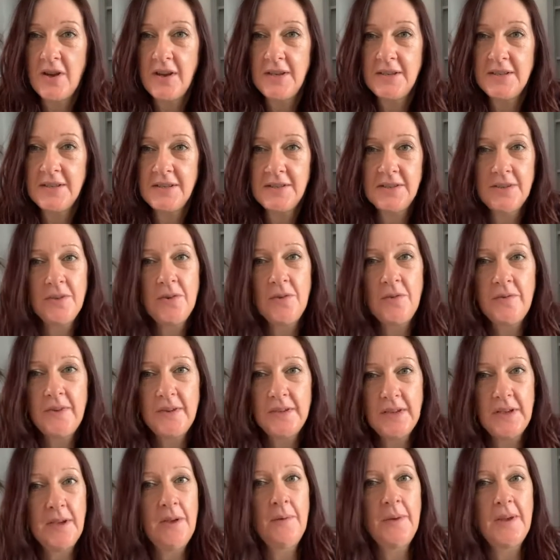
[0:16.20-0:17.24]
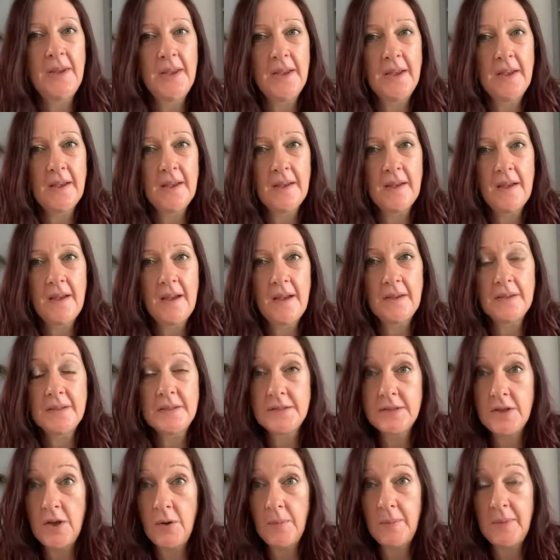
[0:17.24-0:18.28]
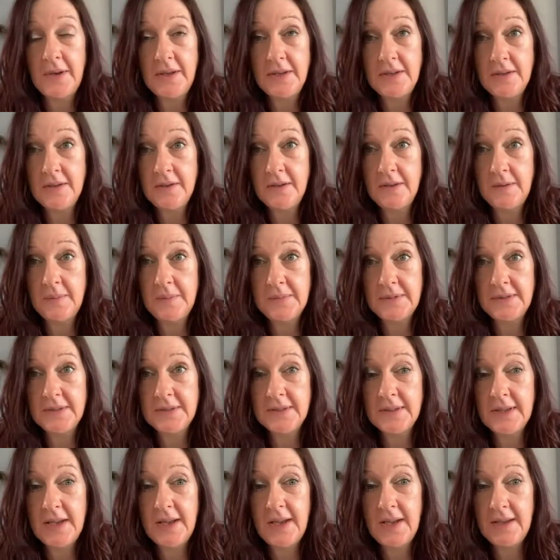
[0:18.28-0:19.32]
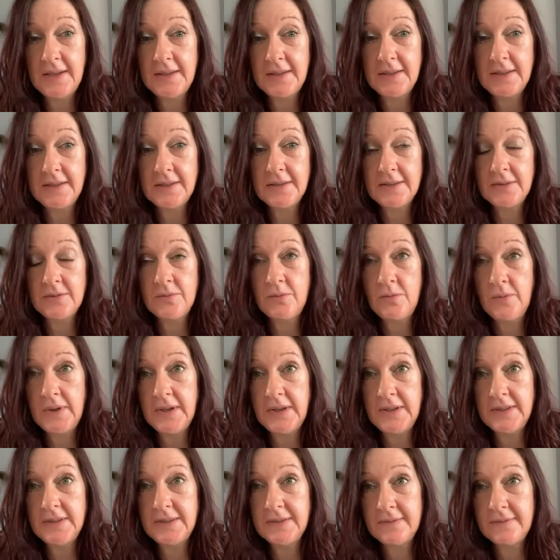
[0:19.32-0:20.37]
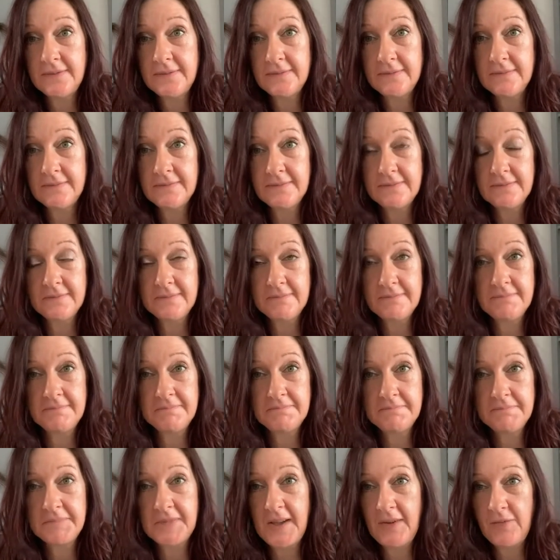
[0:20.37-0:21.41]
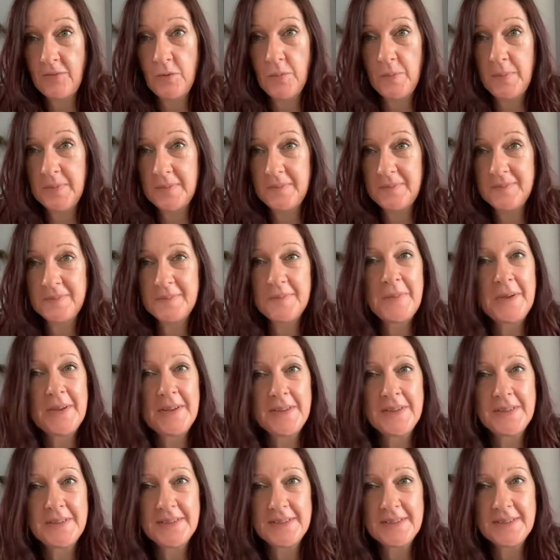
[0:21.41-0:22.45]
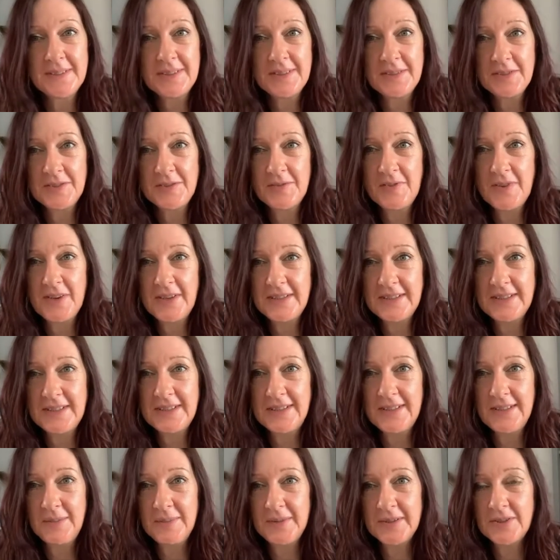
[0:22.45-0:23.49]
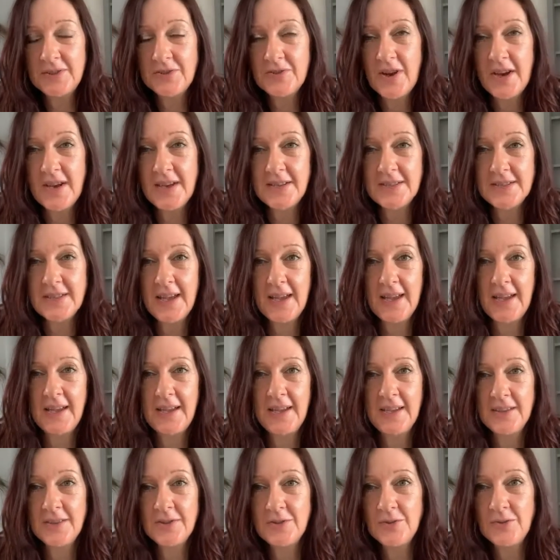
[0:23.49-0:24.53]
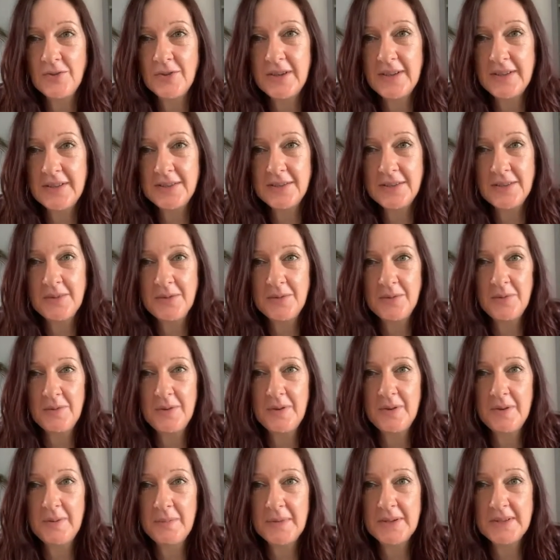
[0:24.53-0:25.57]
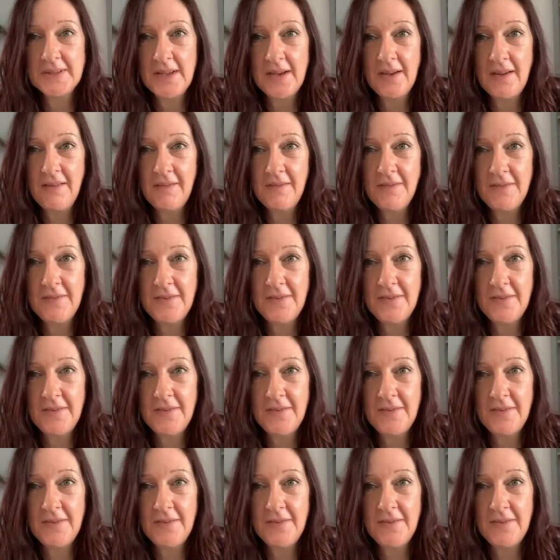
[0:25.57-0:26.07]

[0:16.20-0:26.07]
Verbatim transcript: do videoing so many times and always give up because I just find it a little bit strange sat here talking to myself.